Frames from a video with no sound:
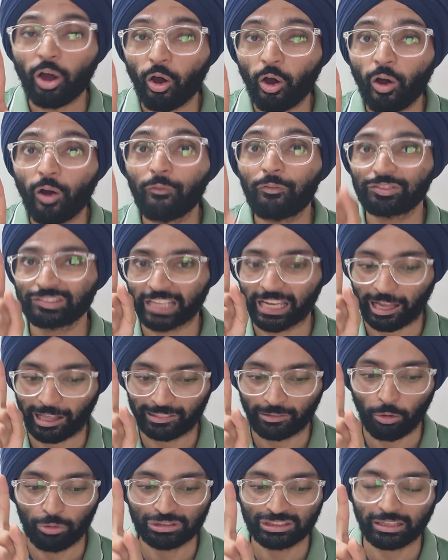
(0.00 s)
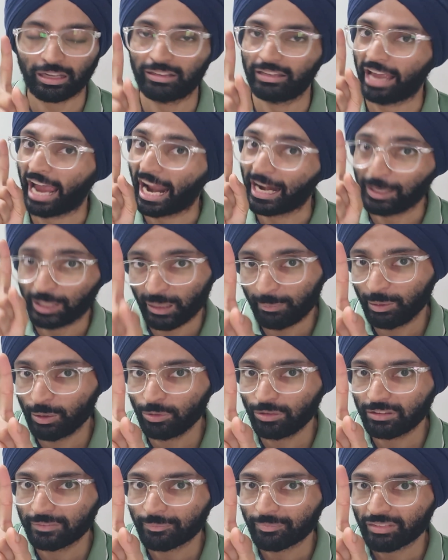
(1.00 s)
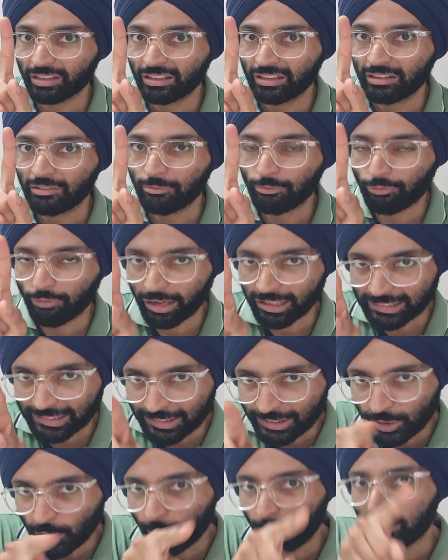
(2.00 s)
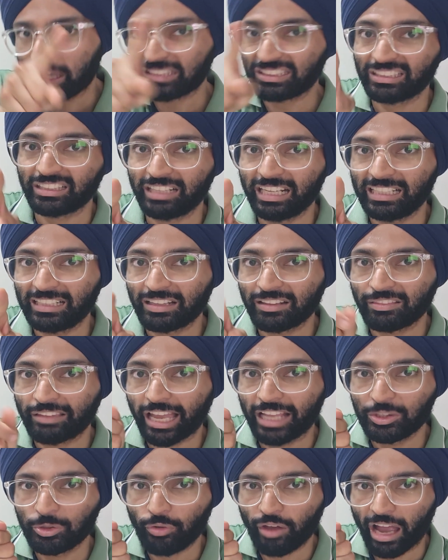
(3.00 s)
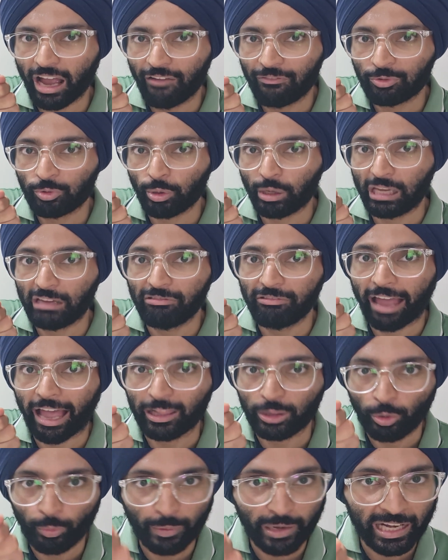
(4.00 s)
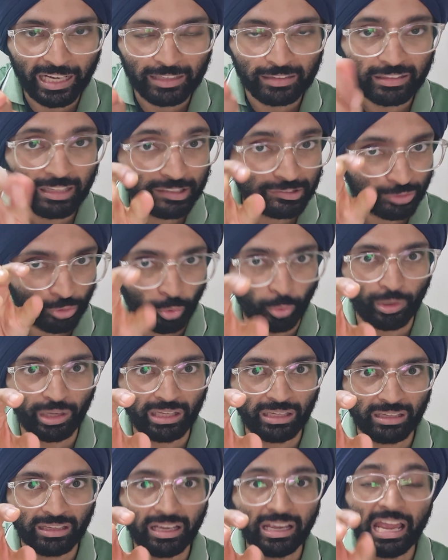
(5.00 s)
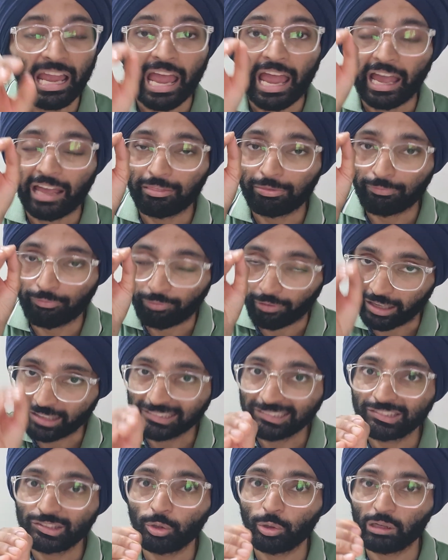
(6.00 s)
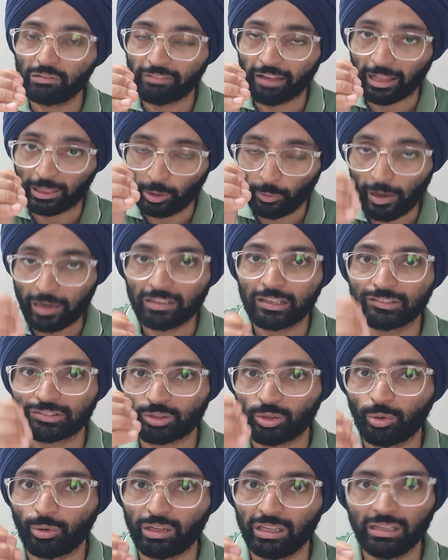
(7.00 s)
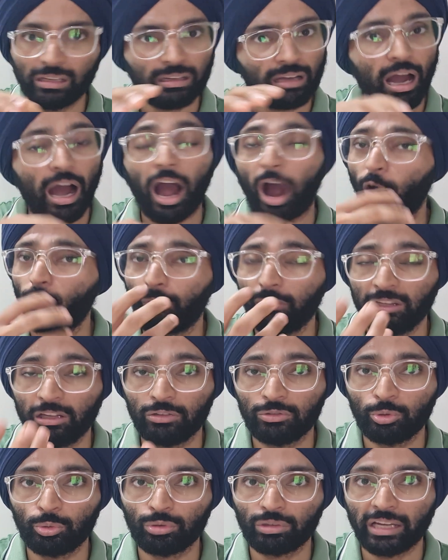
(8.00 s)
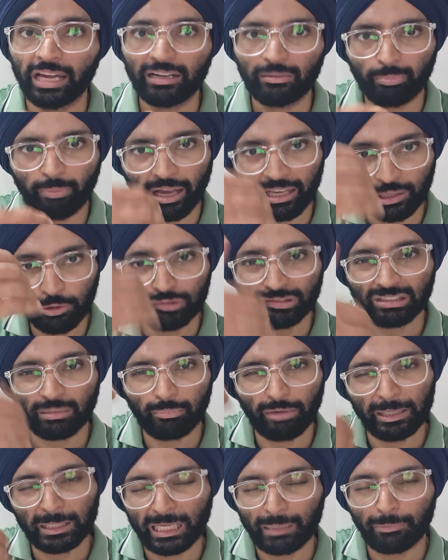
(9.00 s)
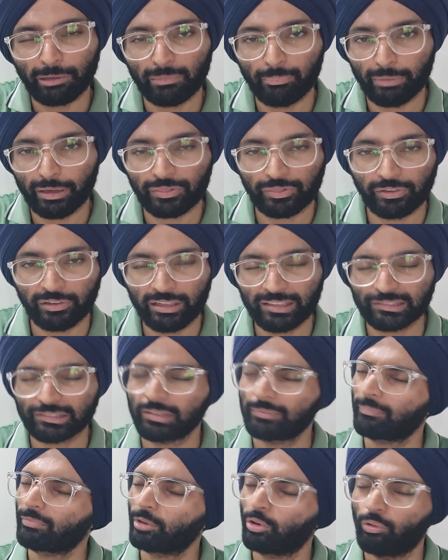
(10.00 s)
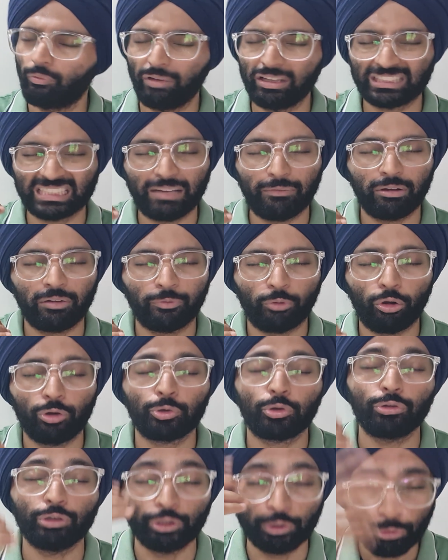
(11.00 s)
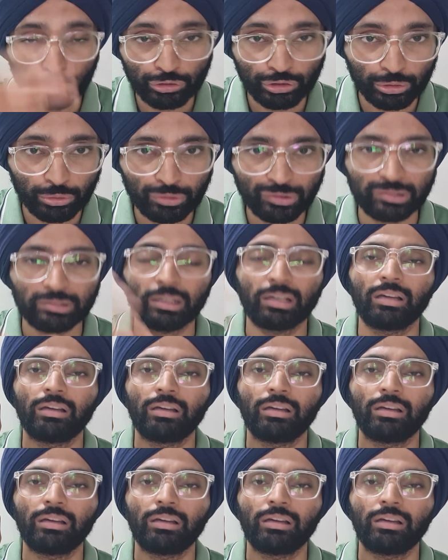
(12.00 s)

of psychological attribute. Once you measure it, then you have to evaluate the scoring, and once you evaluate the scoring, how will you do that? By using multiple methods, whichever one to you choose.